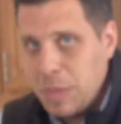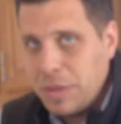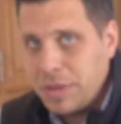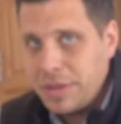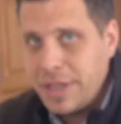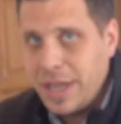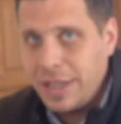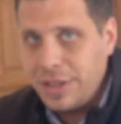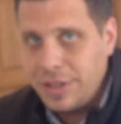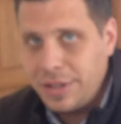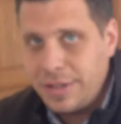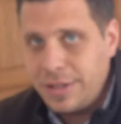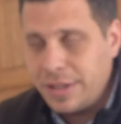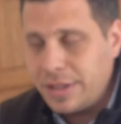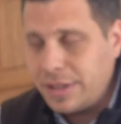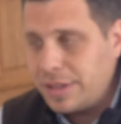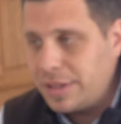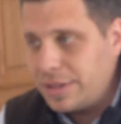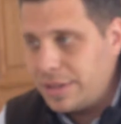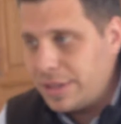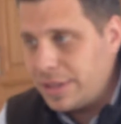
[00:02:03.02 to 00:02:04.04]
people tend just to
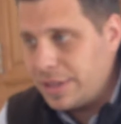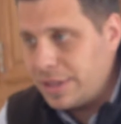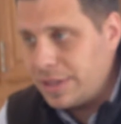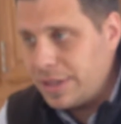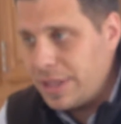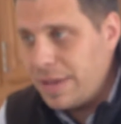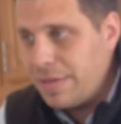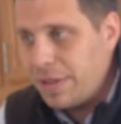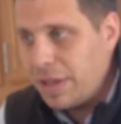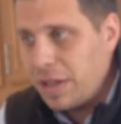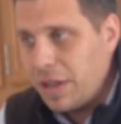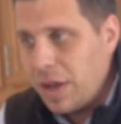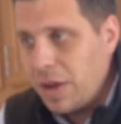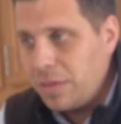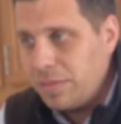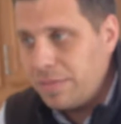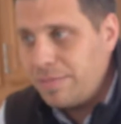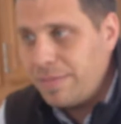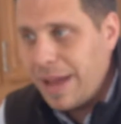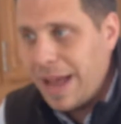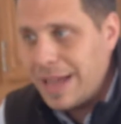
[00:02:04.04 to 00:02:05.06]
leave it alone
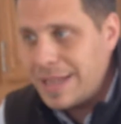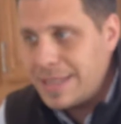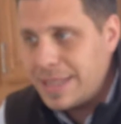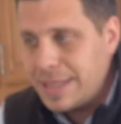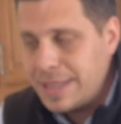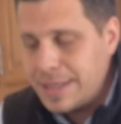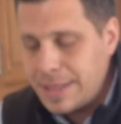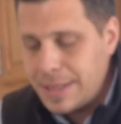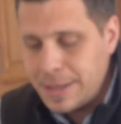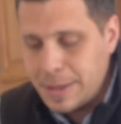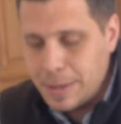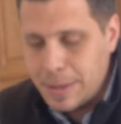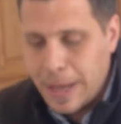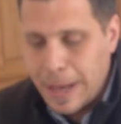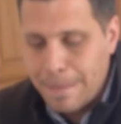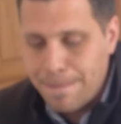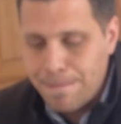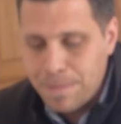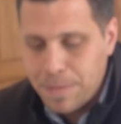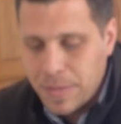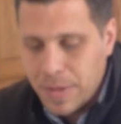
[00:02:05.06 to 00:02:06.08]
as is. Okay.
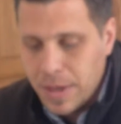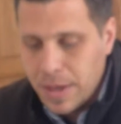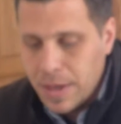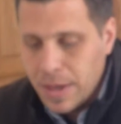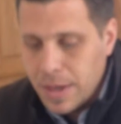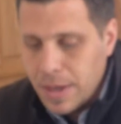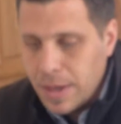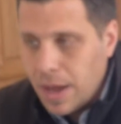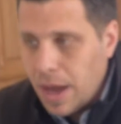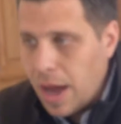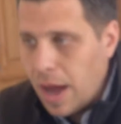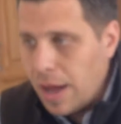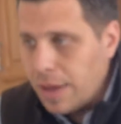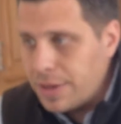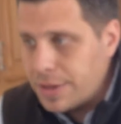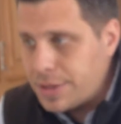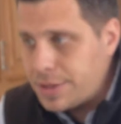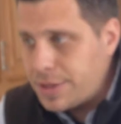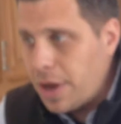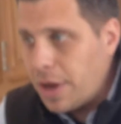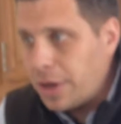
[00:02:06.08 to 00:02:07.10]

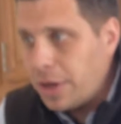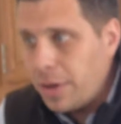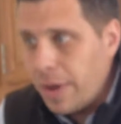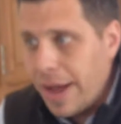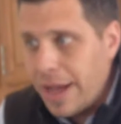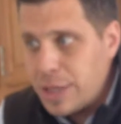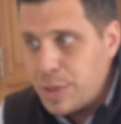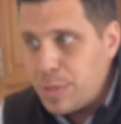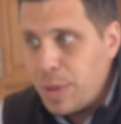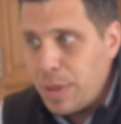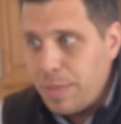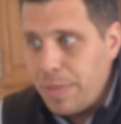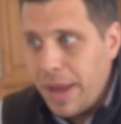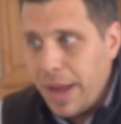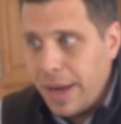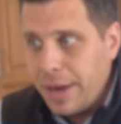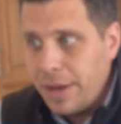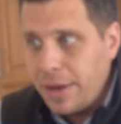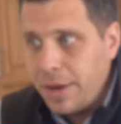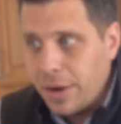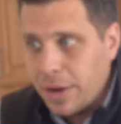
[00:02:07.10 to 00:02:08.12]
The stucco has been
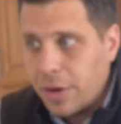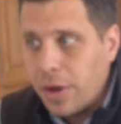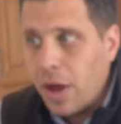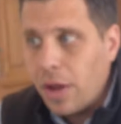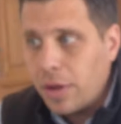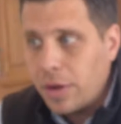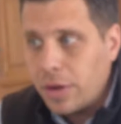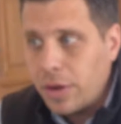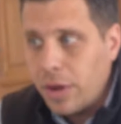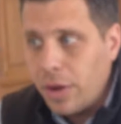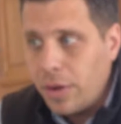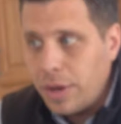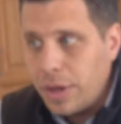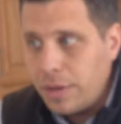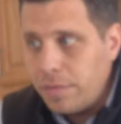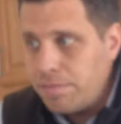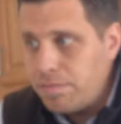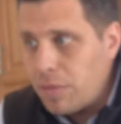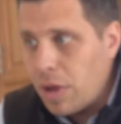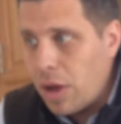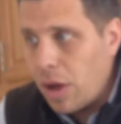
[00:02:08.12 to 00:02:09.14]
painted or color
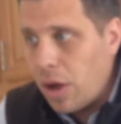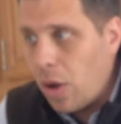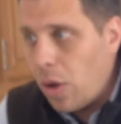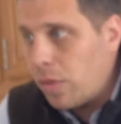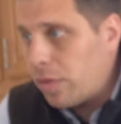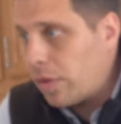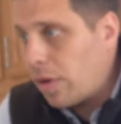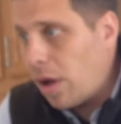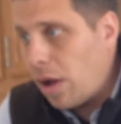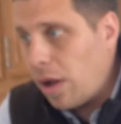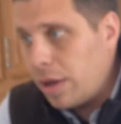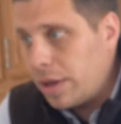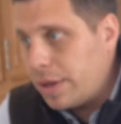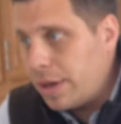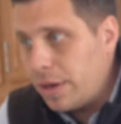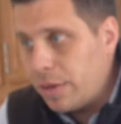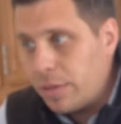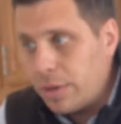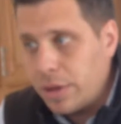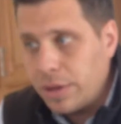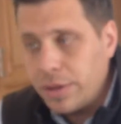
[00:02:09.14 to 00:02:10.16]
coded. Overall, I
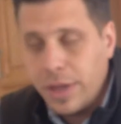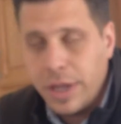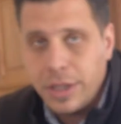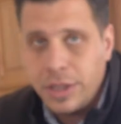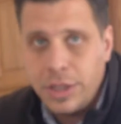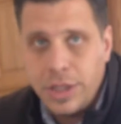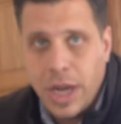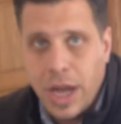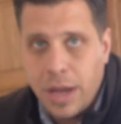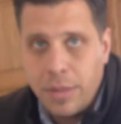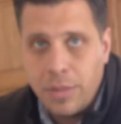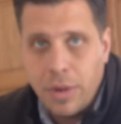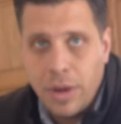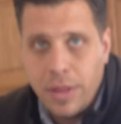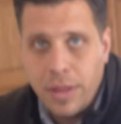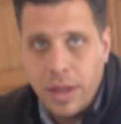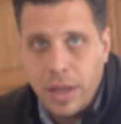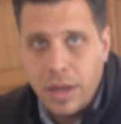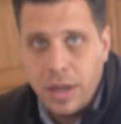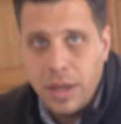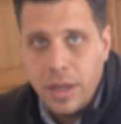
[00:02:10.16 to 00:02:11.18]
did a real nice job with
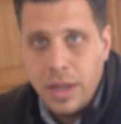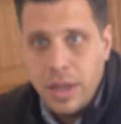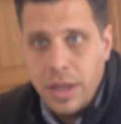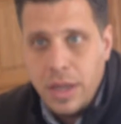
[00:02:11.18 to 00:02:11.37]
it.